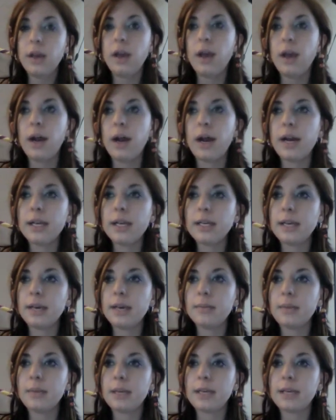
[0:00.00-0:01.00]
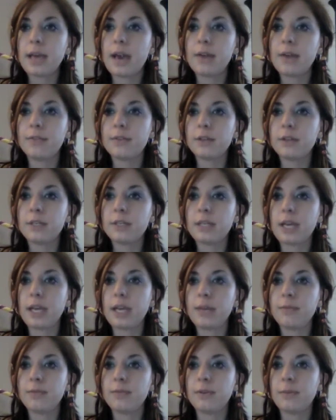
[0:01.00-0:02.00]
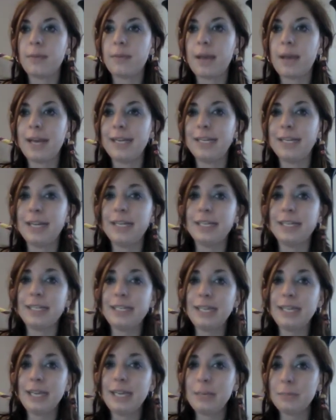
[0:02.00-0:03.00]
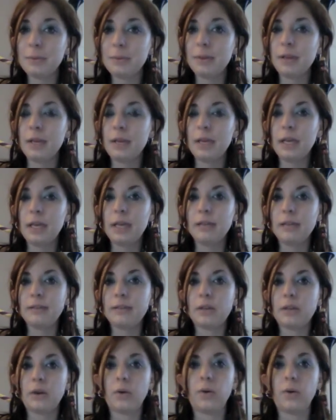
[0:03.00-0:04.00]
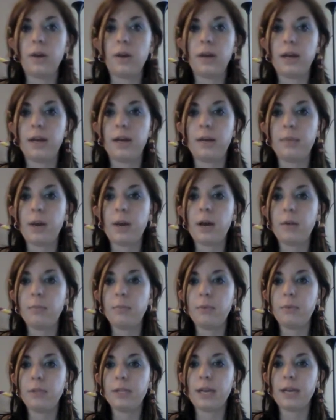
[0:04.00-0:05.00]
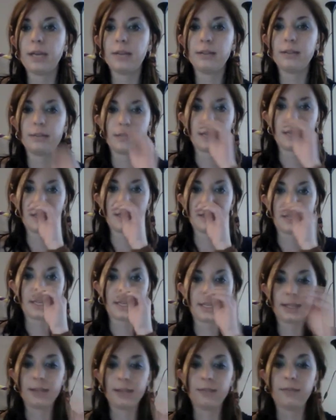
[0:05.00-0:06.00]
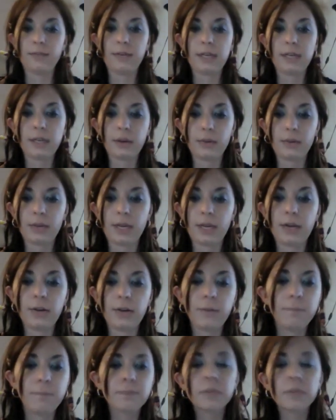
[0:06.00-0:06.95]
I get my gaffer tape from Identi-Tape, so I'll put that link in the video later.